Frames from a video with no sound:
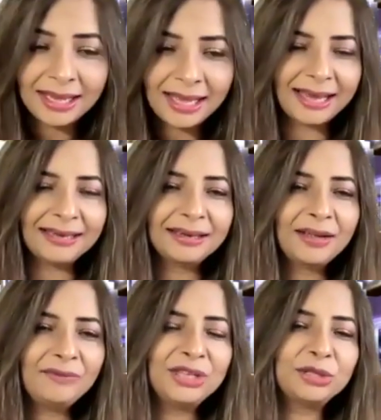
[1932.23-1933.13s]
and
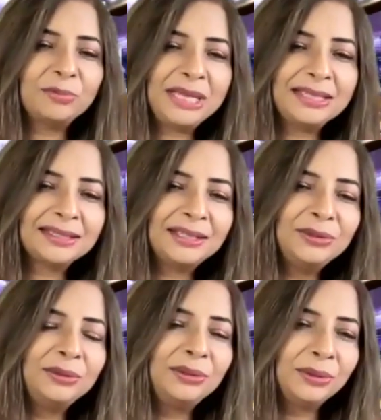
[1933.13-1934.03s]
which means,
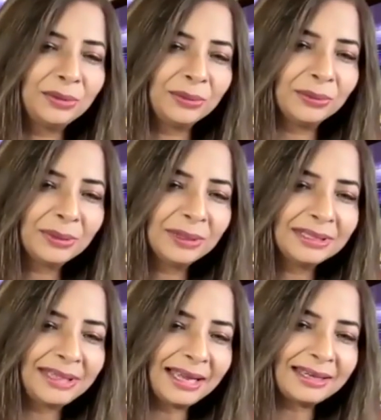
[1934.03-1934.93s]
you know,
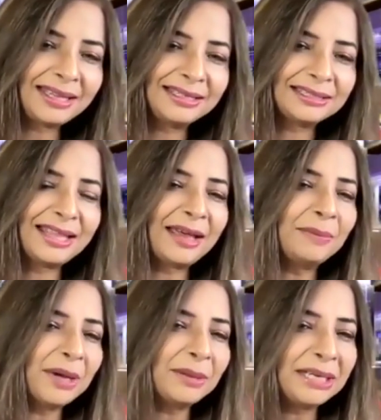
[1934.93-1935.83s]
that is their
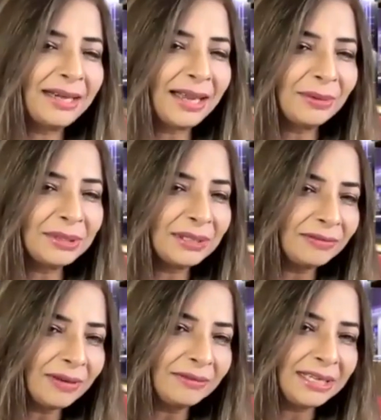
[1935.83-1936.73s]
primary language of
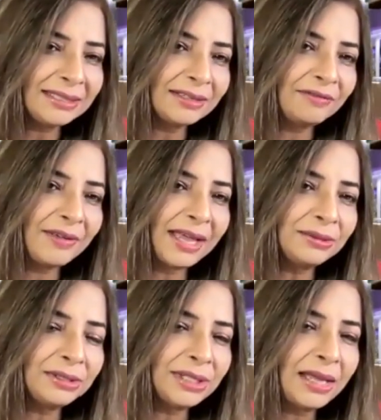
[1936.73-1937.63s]
love? Is it fair
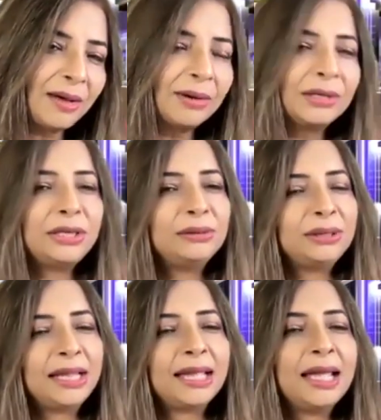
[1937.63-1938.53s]
to say, or do you
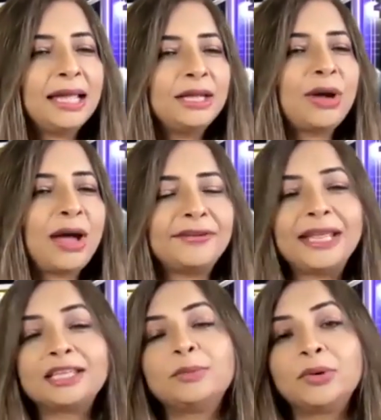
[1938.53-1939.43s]
think you have to
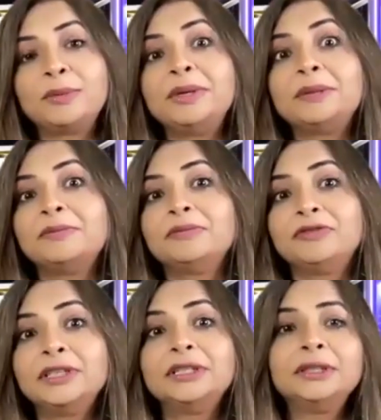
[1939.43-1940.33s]
explore a bit
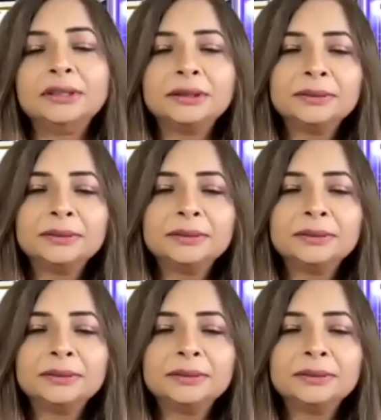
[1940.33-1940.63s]
further?